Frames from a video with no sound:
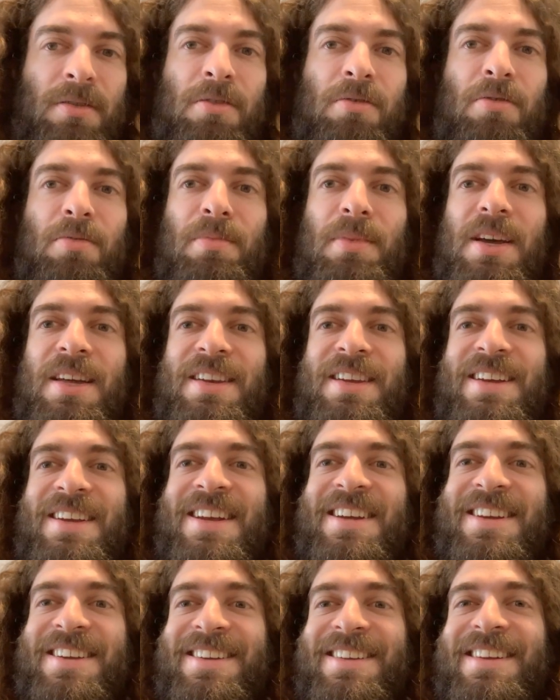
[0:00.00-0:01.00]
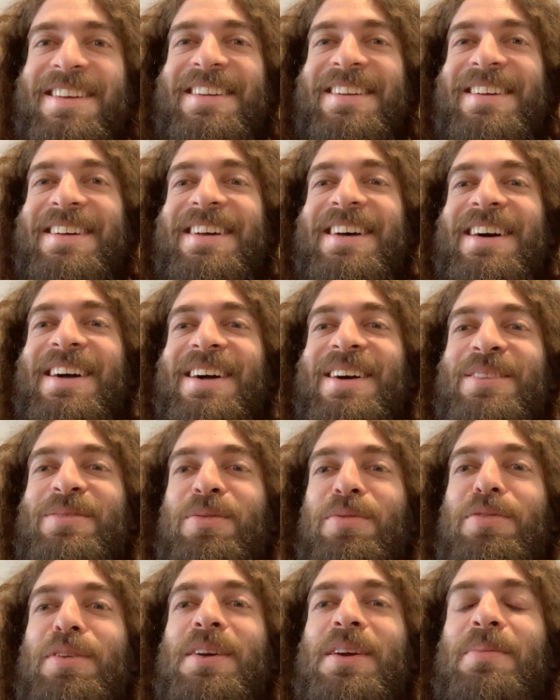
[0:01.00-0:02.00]
Too many.
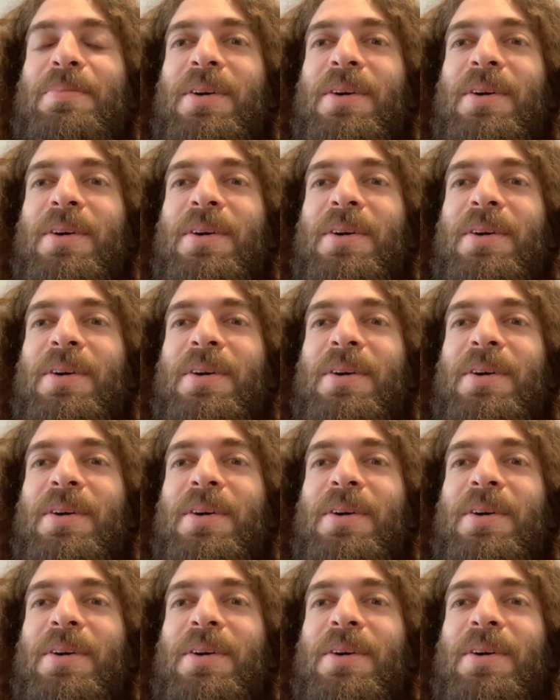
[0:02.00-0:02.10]
To think